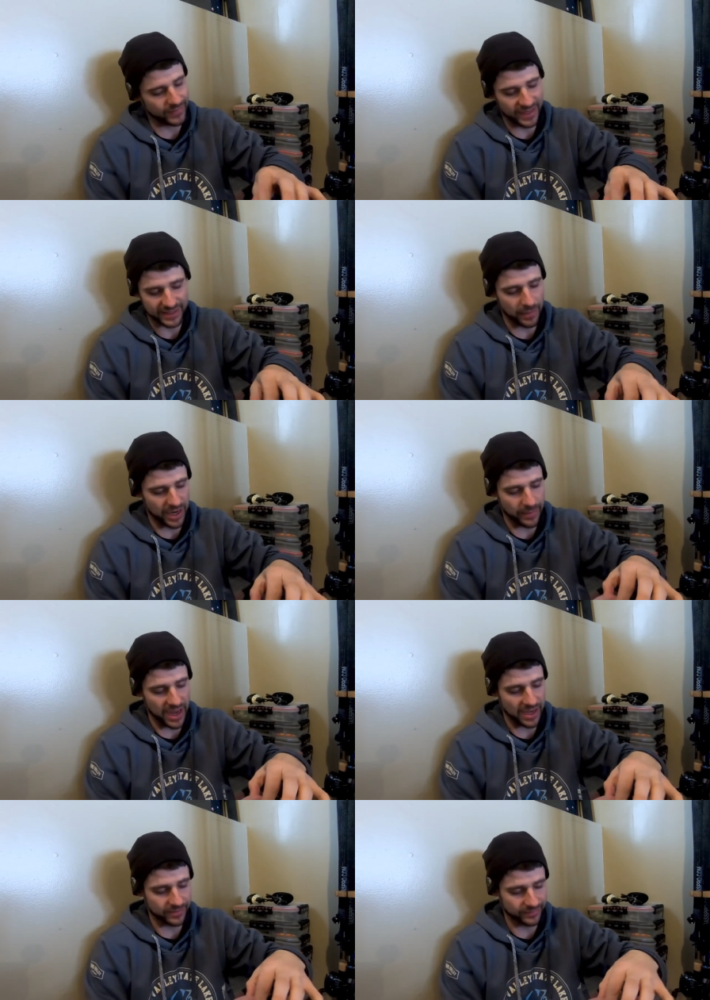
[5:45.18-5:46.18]
It's a money
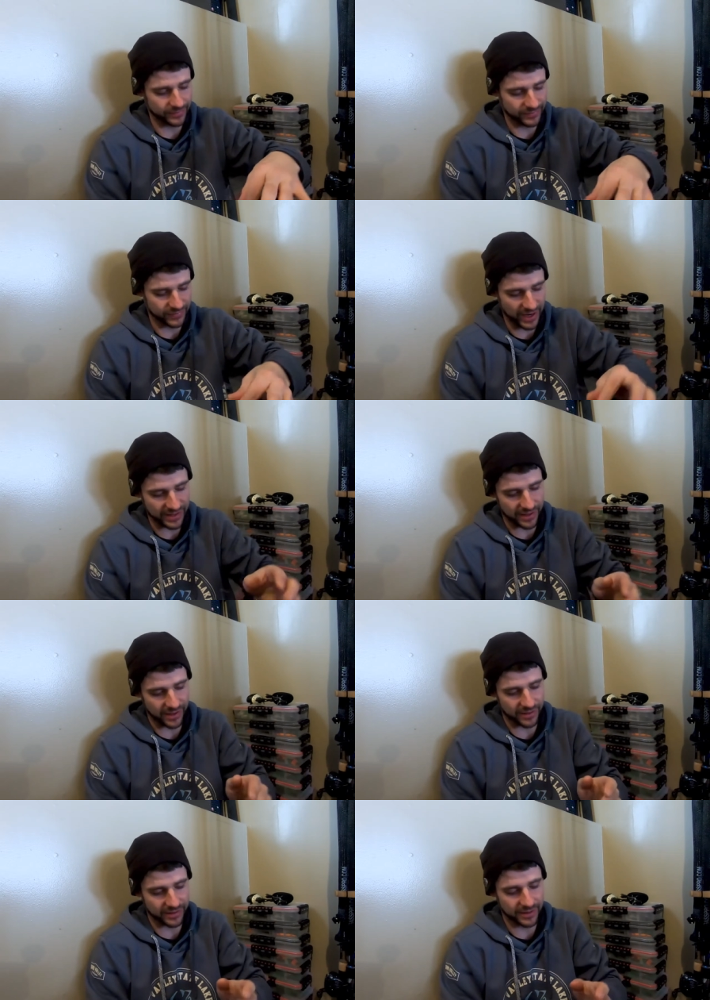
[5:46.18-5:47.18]
bait right
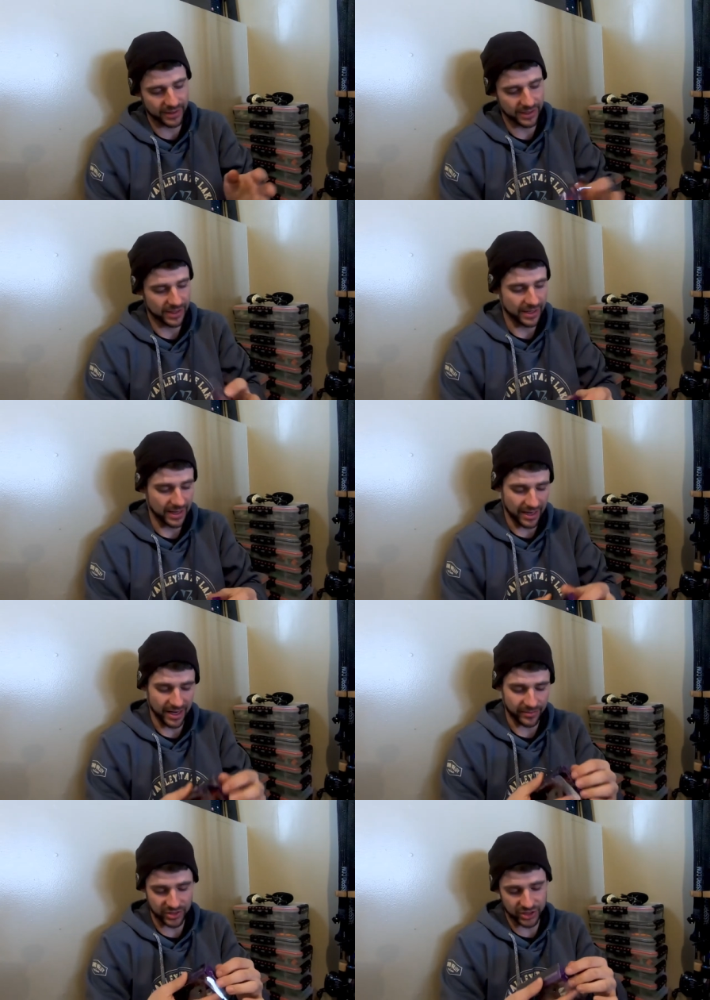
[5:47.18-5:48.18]
there. I
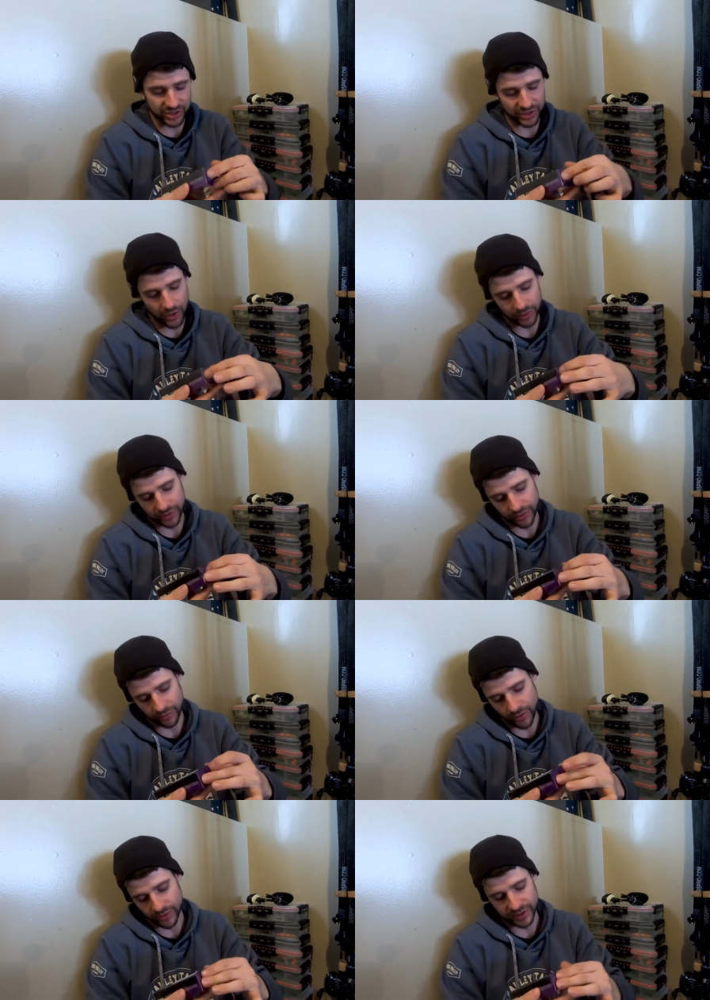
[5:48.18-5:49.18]
am stoked to
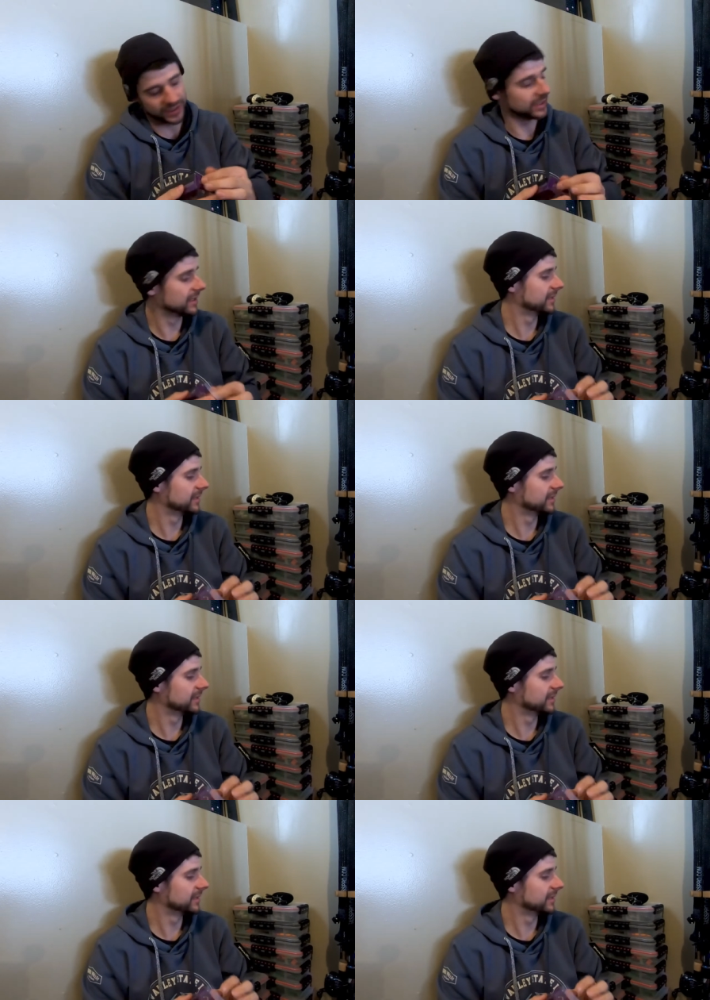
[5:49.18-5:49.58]
throw this.